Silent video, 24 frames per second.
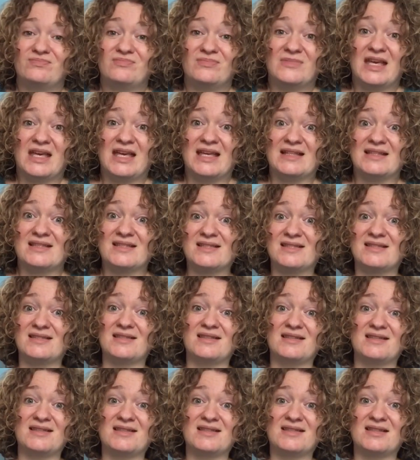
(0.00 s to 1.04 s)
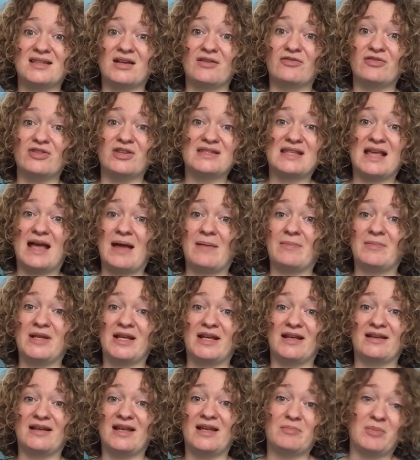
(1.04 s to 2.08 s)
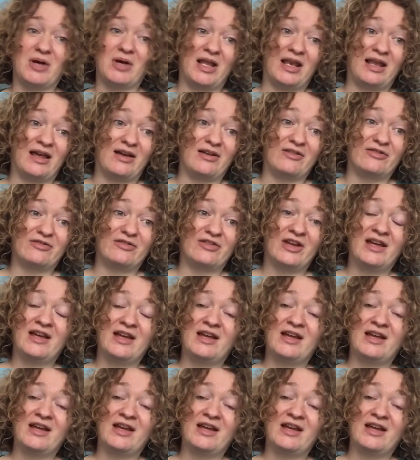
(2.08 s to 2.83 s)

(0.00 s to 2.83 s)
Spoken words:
it's stuff that's happening in my life,